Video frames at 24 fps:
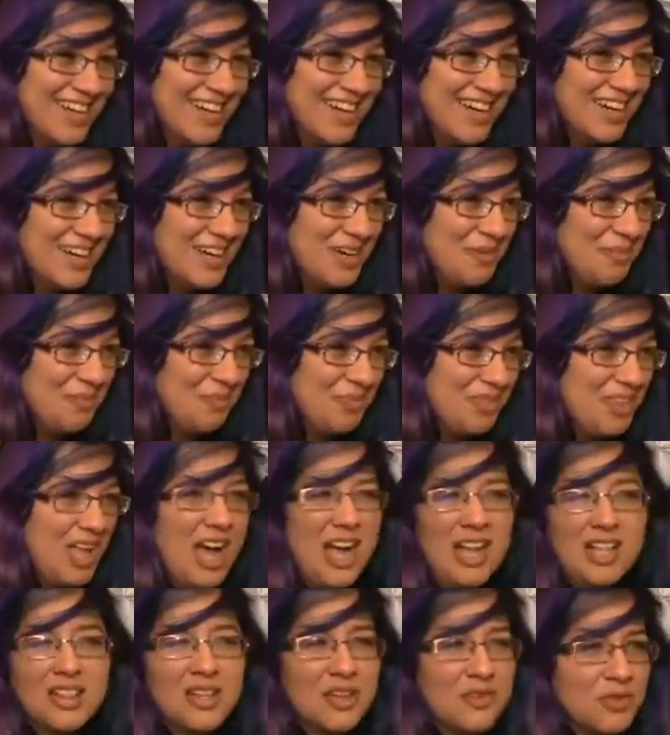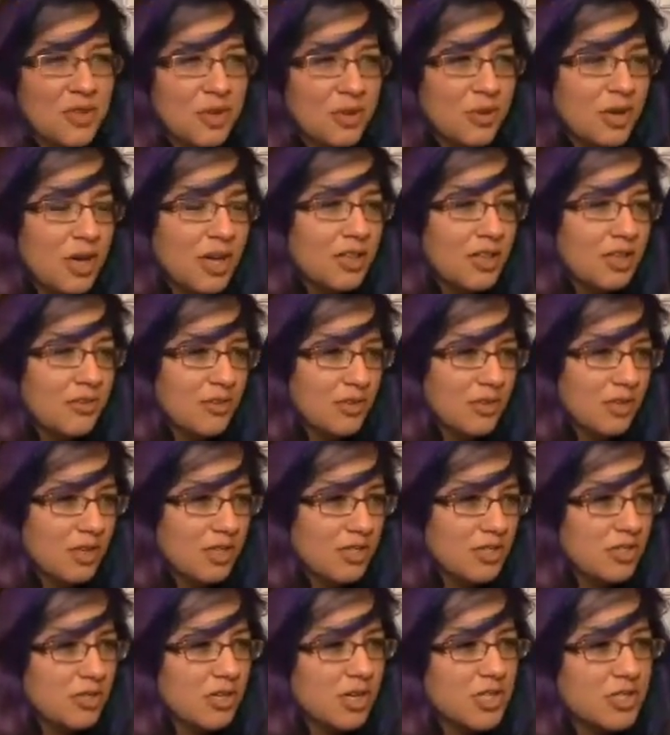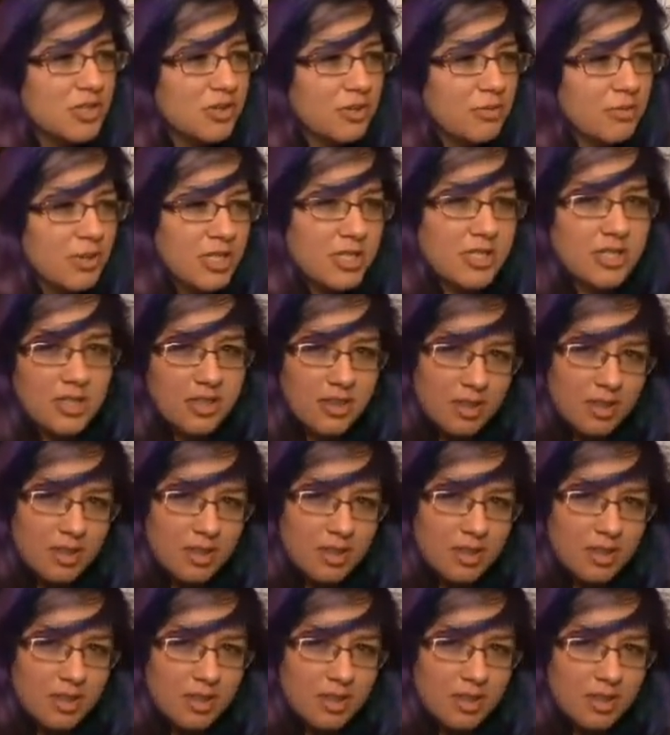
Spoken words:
I love you. I love you guys. You guys are amazing.